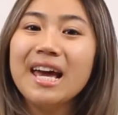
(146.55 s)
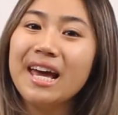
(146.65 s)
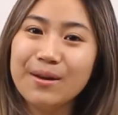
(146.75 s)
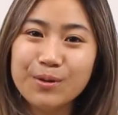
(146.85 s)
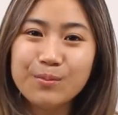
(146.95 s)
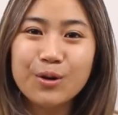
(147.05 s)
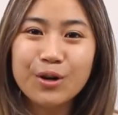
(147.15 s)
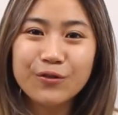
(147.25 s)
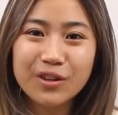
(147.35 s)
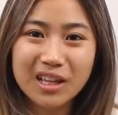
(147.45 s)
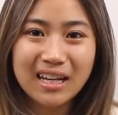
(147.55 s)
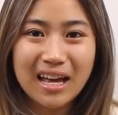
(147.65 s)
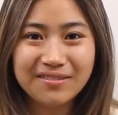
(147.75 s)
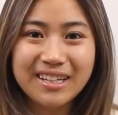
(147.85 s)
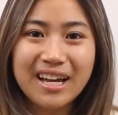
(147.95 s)
a promoter for the
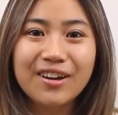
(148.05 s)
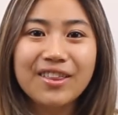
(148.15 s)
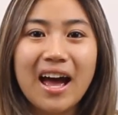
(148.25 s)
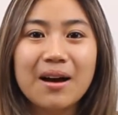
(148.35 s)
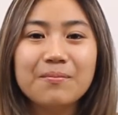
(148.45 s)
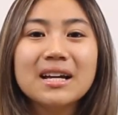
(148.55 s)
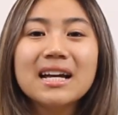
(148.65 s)
Lively Health app.